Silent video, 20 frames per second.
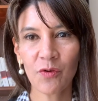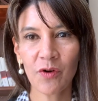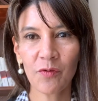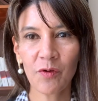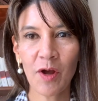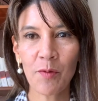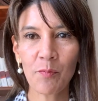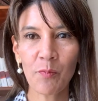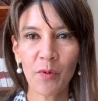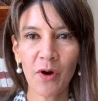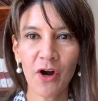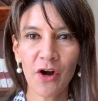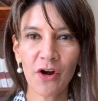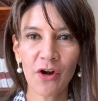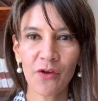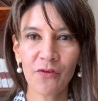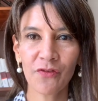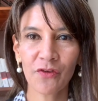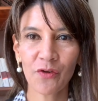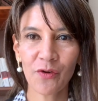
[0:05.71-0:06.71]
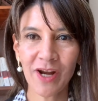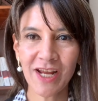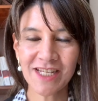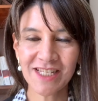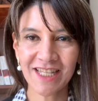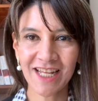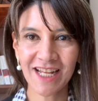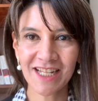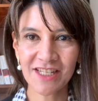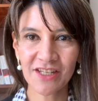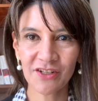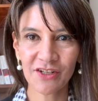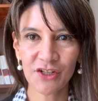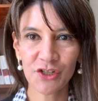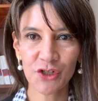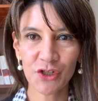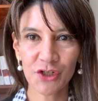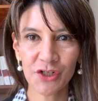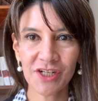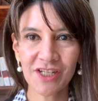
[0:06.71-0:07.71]
I'm part of Grace Nelson
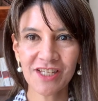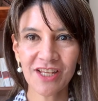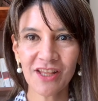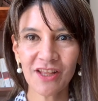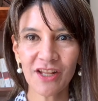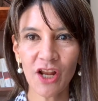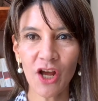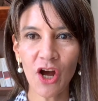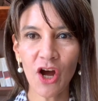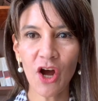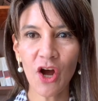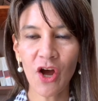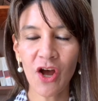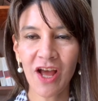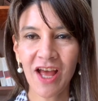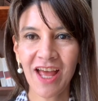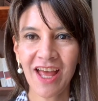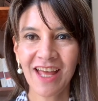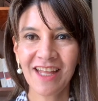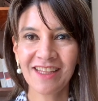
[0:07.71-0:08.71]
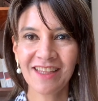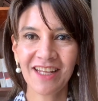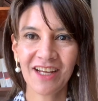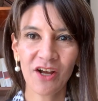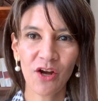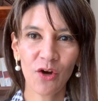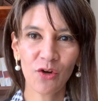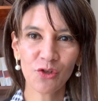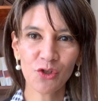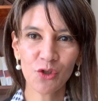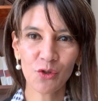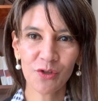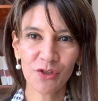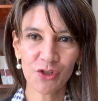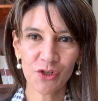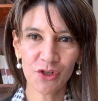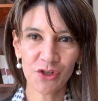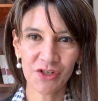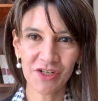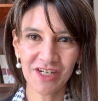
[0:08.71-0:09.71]
Attorneys at Law, the go-to
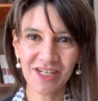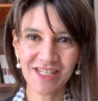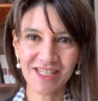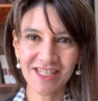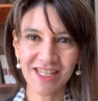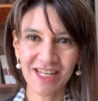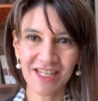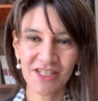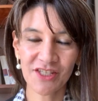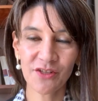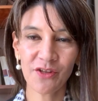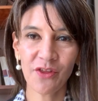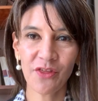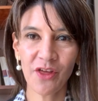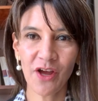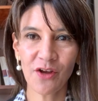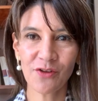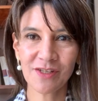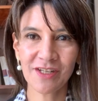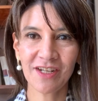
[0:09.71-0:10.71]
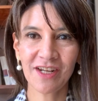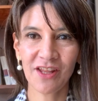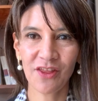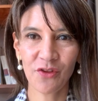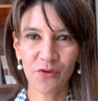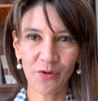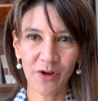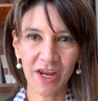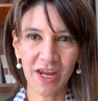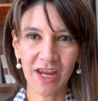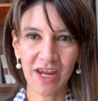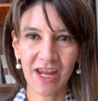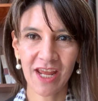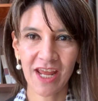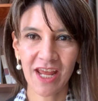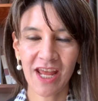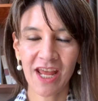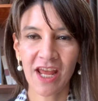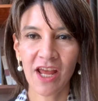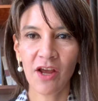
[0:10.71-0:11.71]
attorneys since 2003.
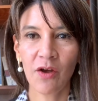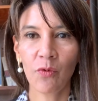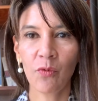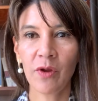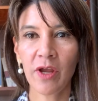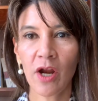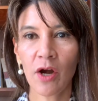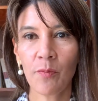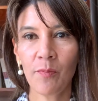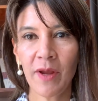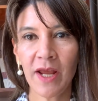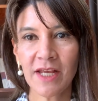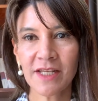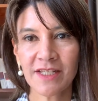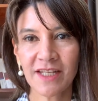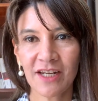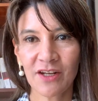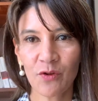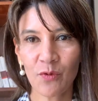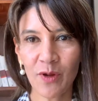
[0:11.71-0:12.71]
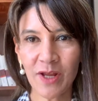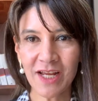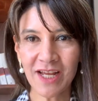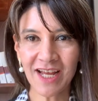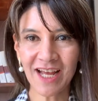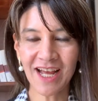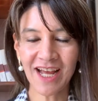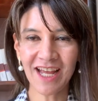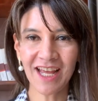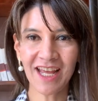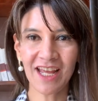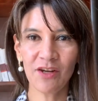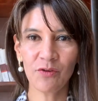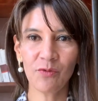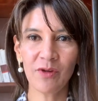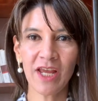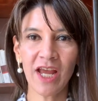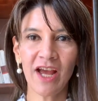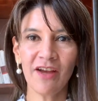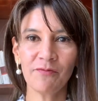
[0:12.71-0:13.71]
We are based in Cuenca and
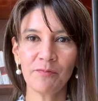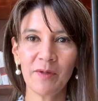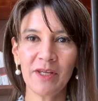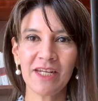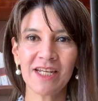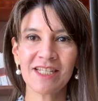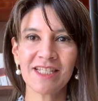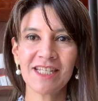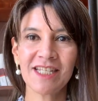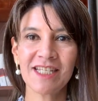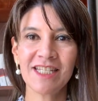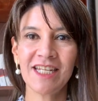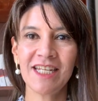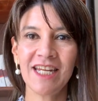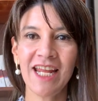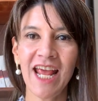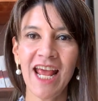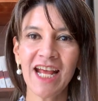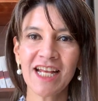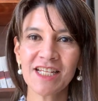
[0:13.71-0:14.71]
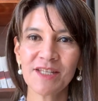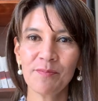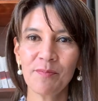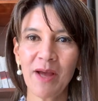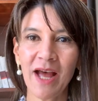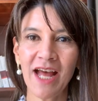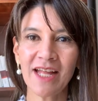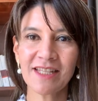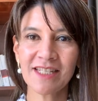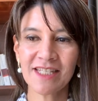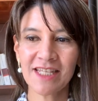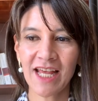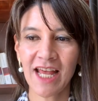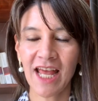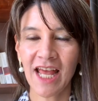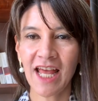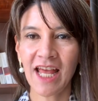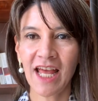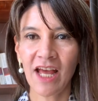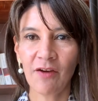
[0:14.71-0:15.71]
we have been assisting expats
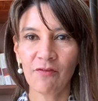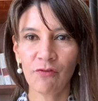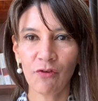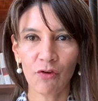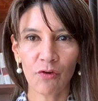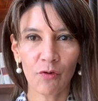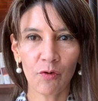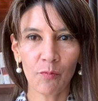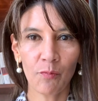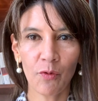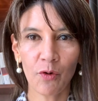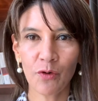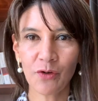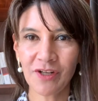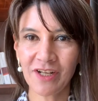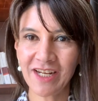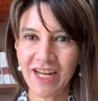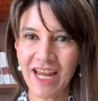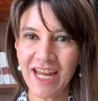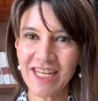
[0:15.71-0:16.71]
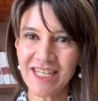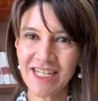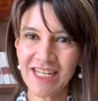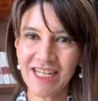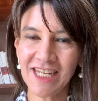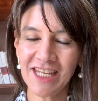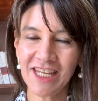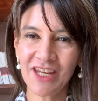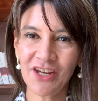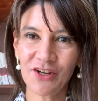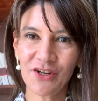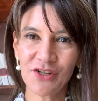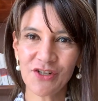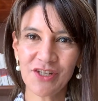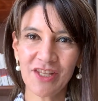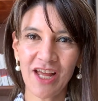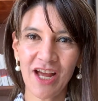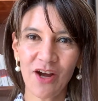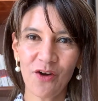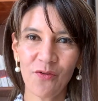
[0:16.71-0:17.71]
for more than 18
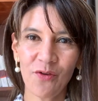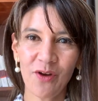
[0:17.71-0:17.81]
years now.